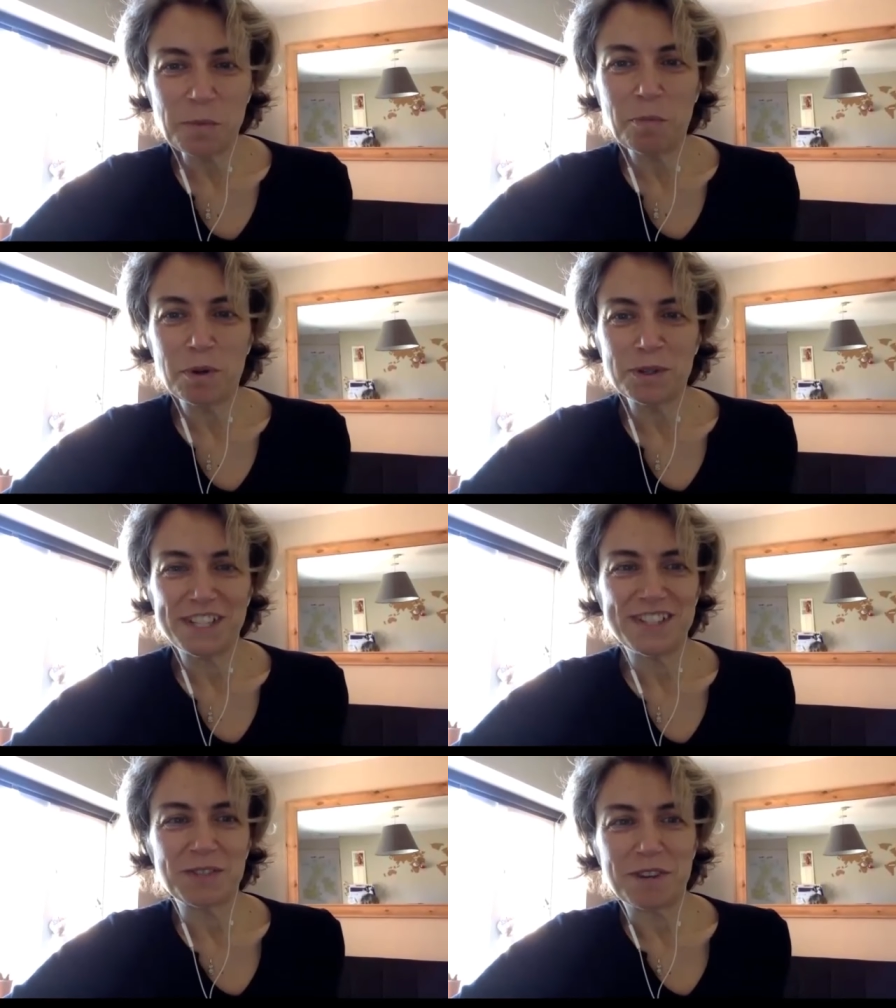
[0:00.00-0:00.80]

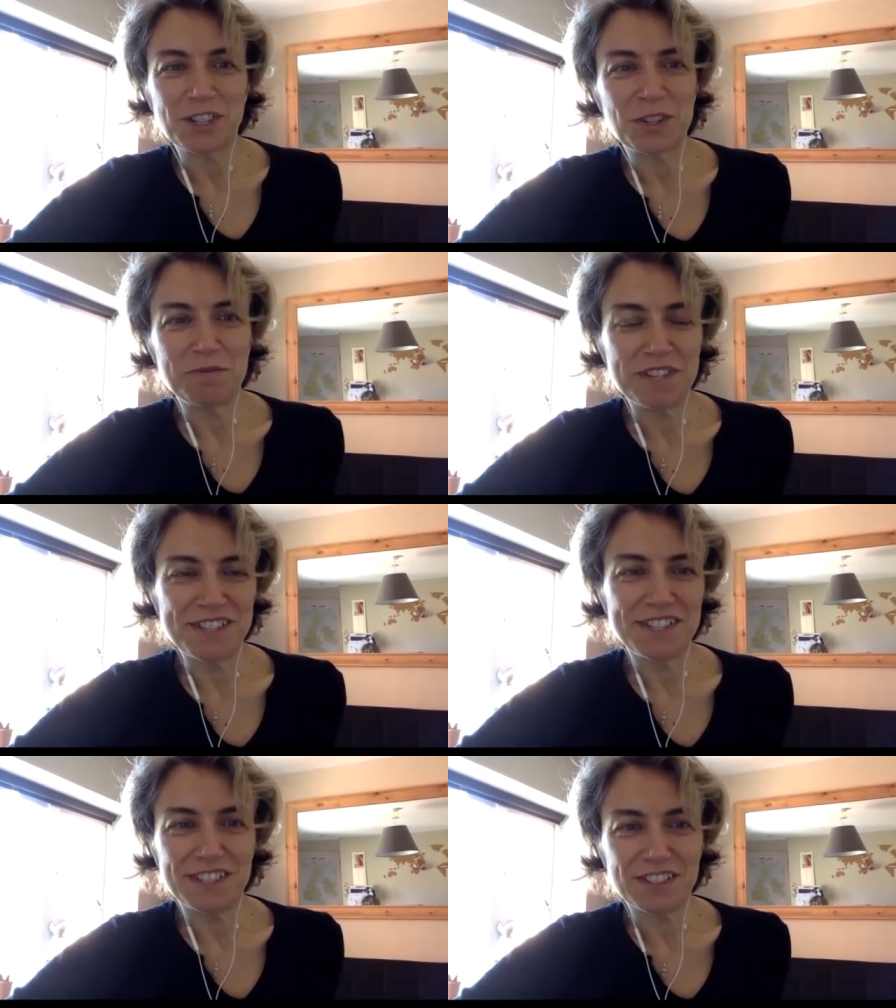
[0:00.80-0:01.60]
components of action
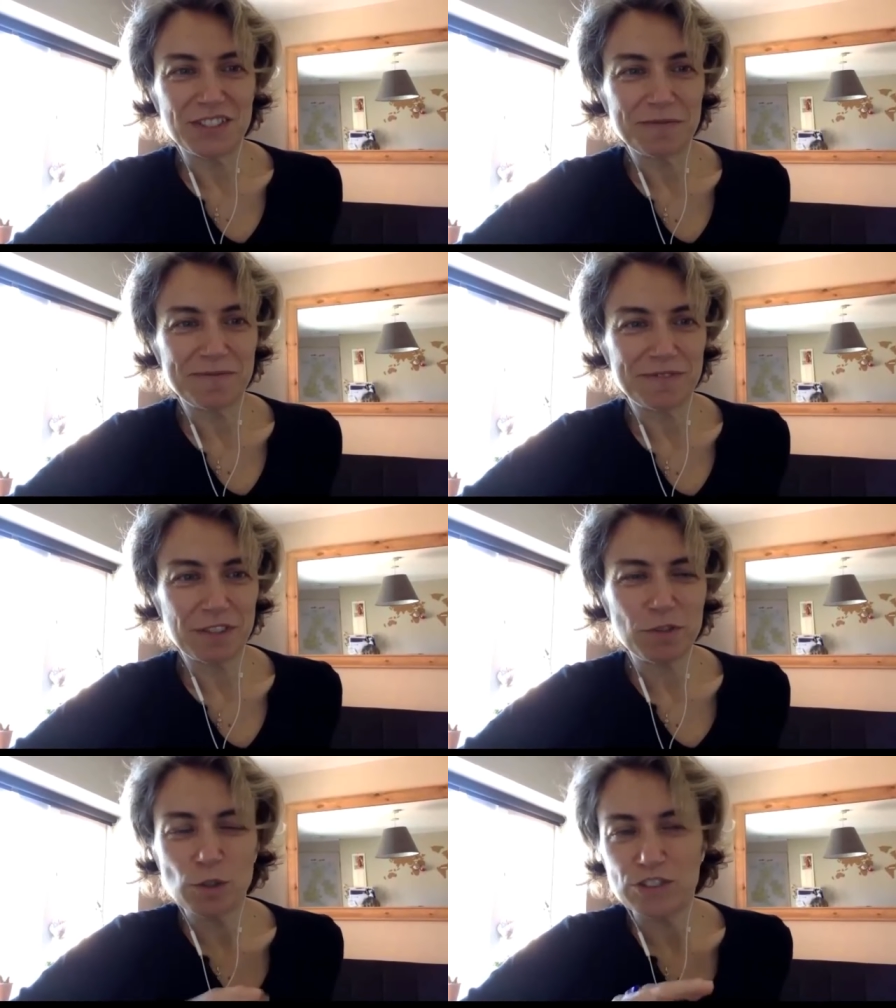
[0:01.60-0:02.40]
research?
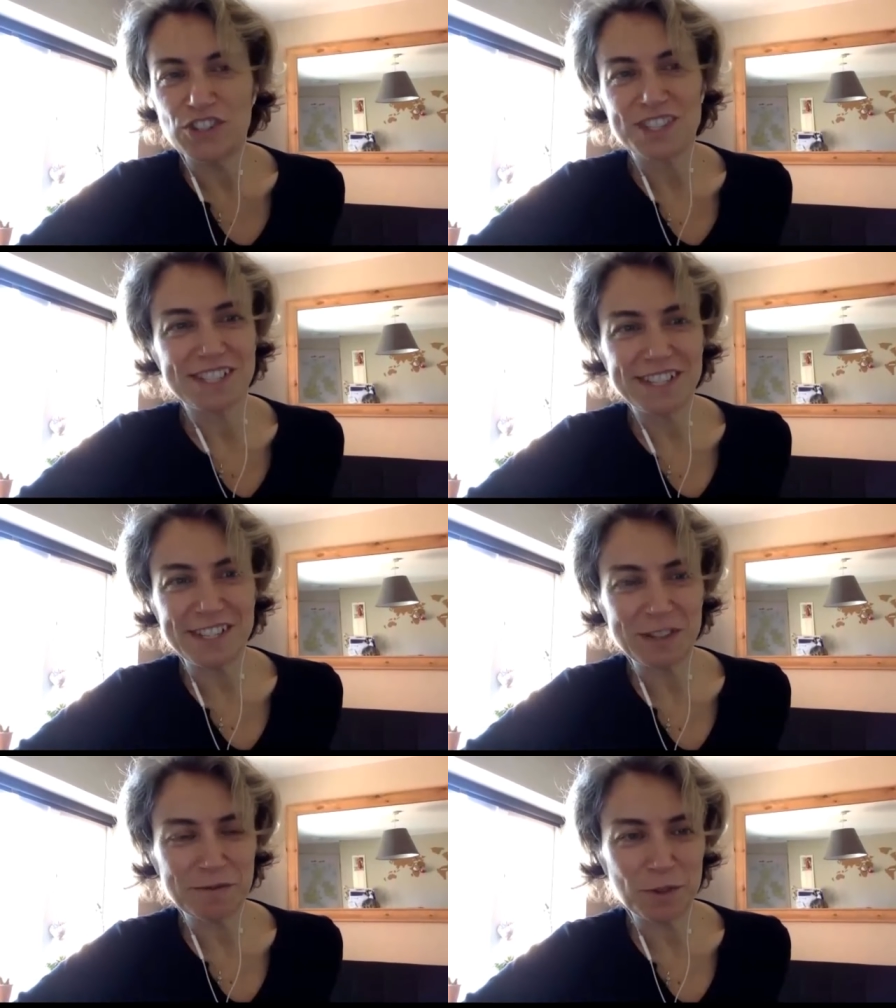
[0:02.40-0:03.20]
If you could just
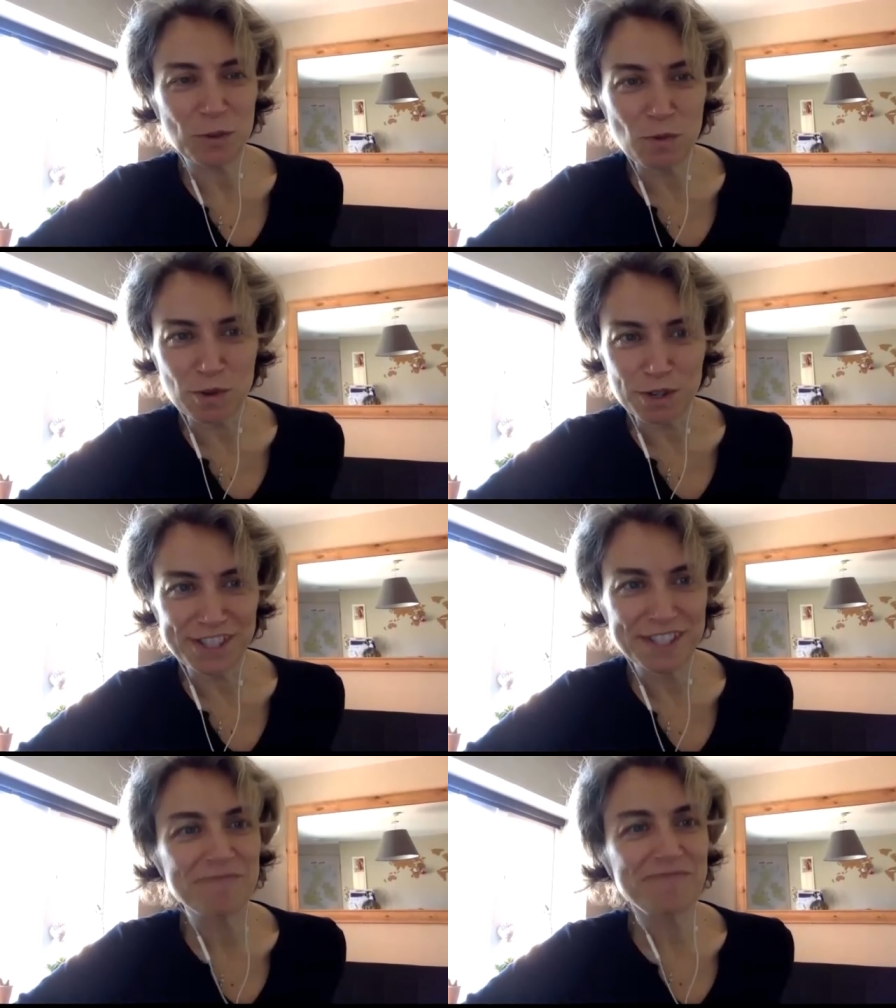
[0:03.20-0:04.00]
list a few
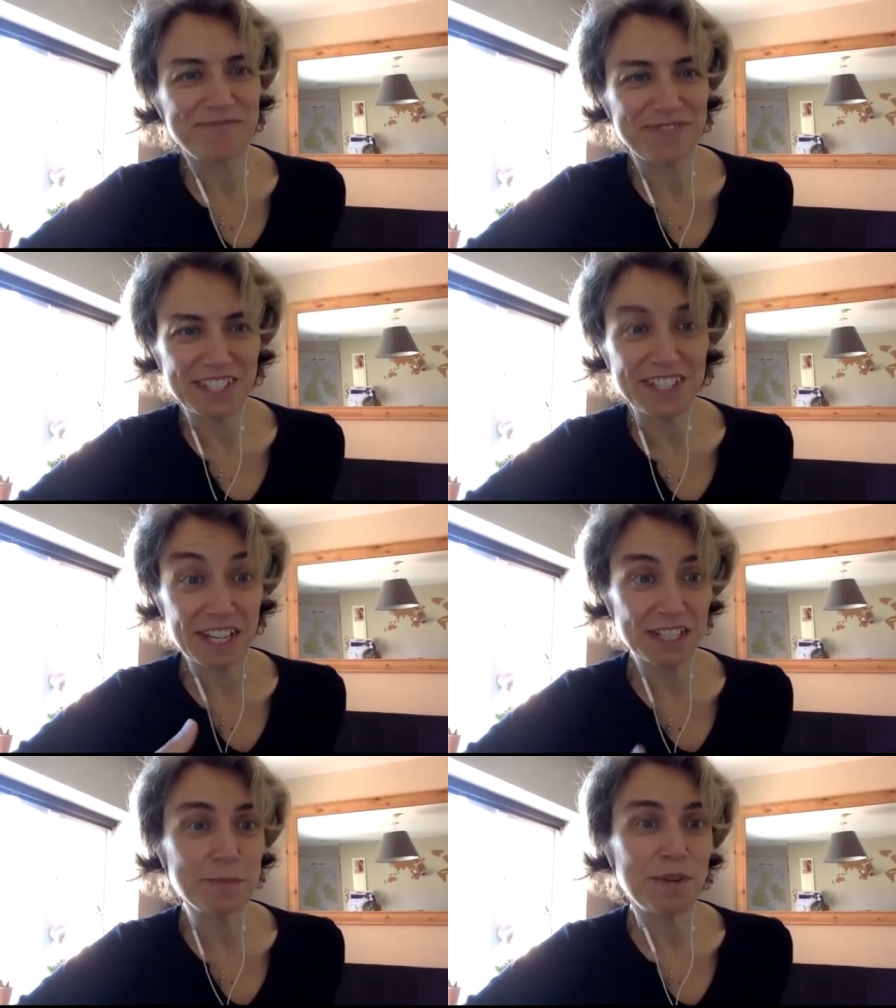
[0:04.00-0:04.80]
words and
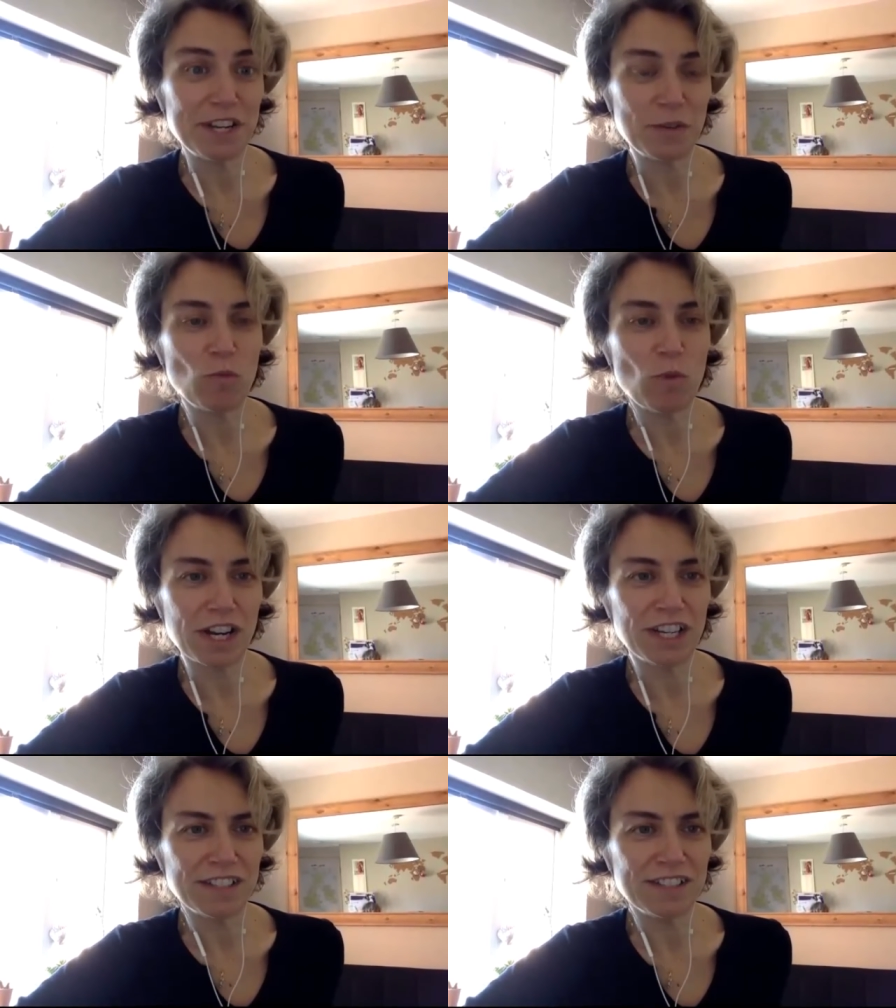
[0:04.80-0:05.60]
then explain
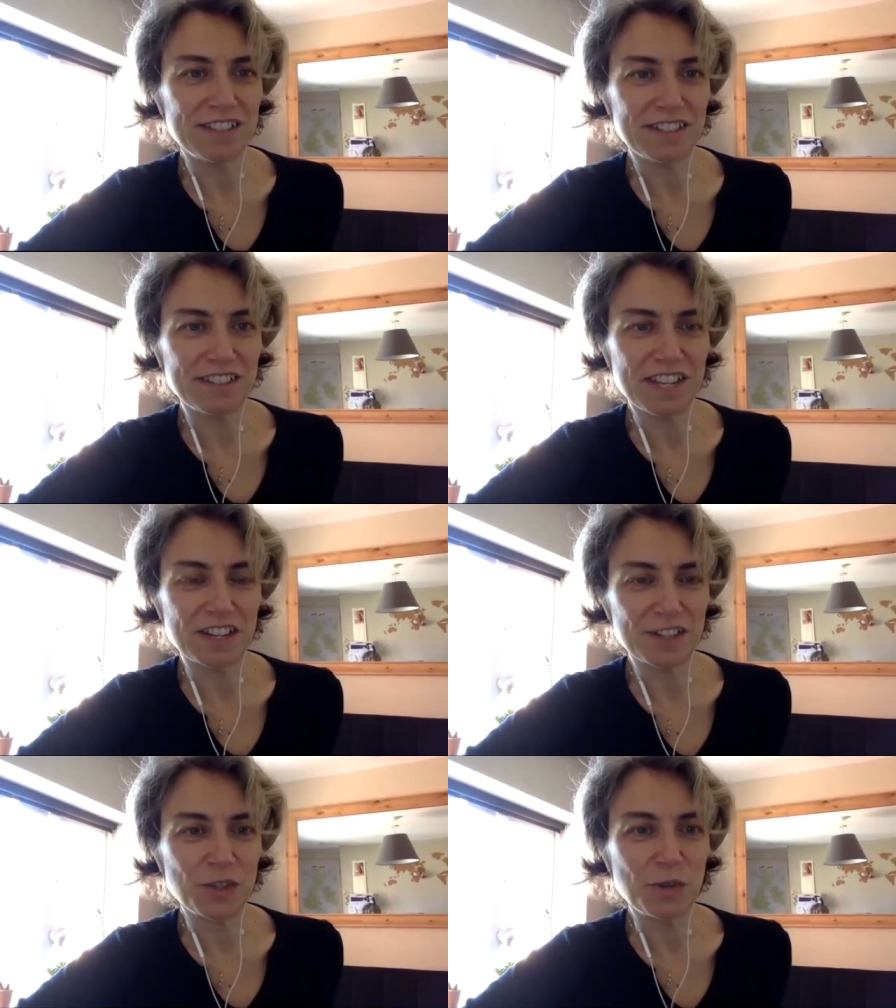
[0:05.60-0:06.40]
why they
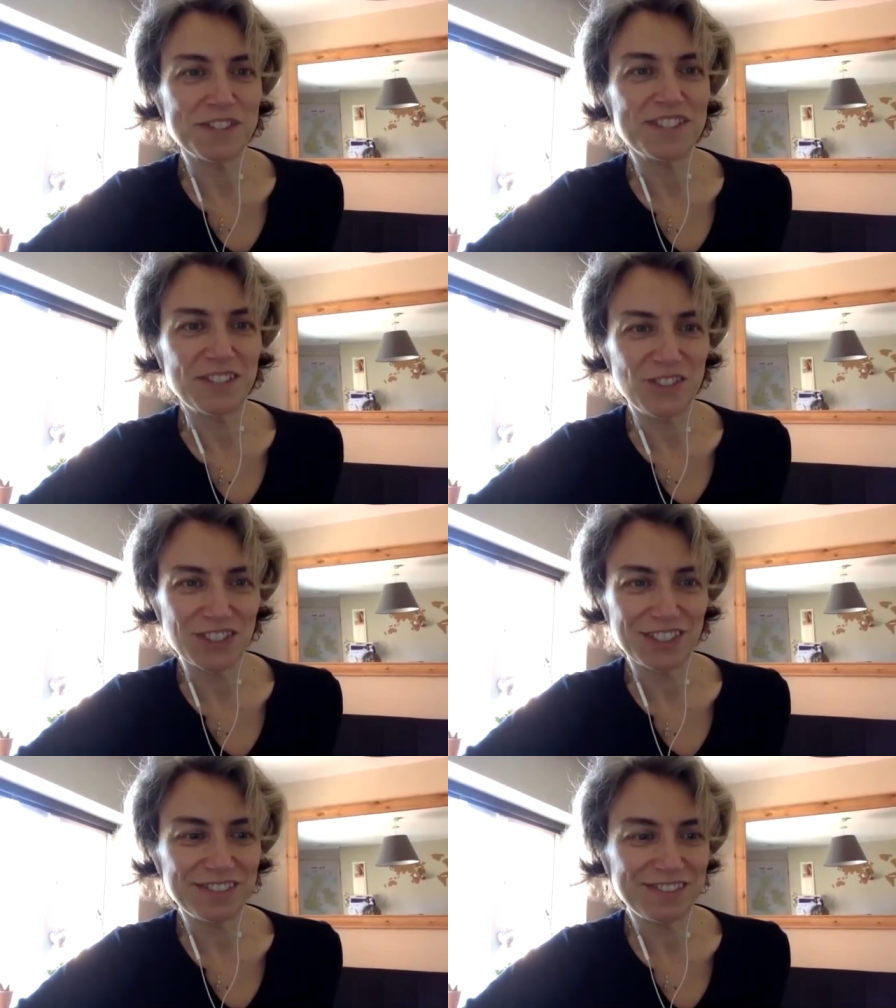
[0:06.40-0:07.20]
are so
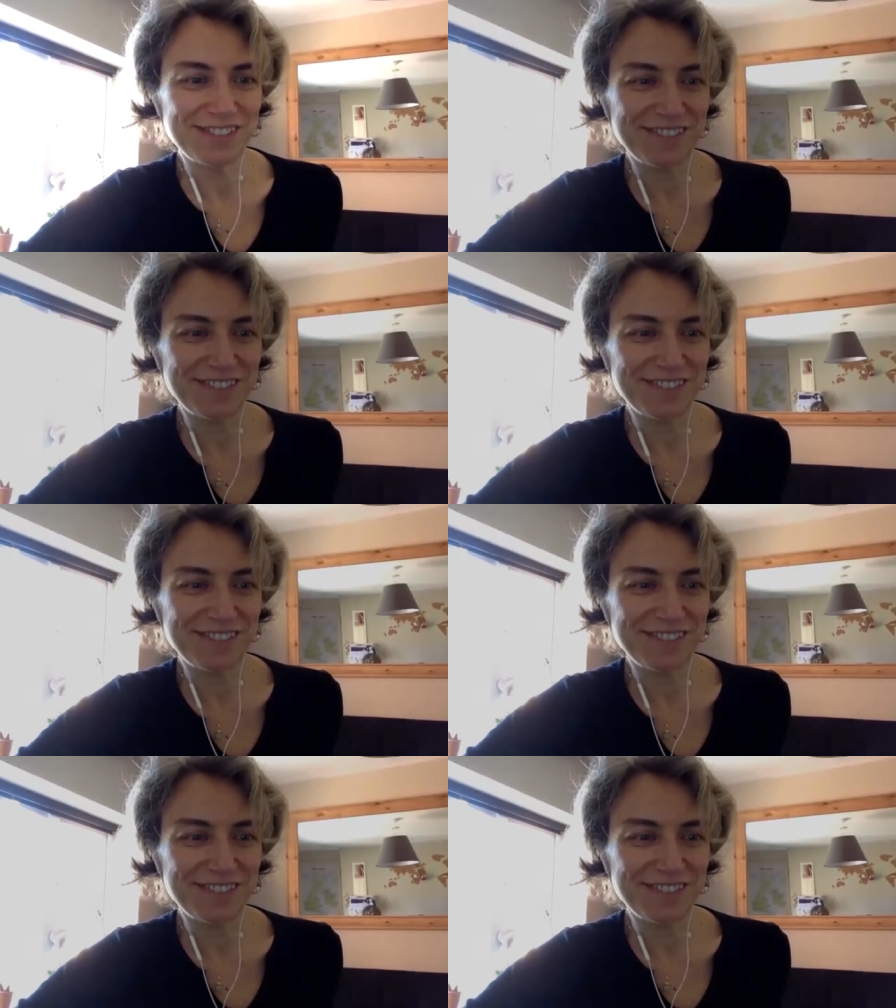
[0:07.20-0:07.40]
essential.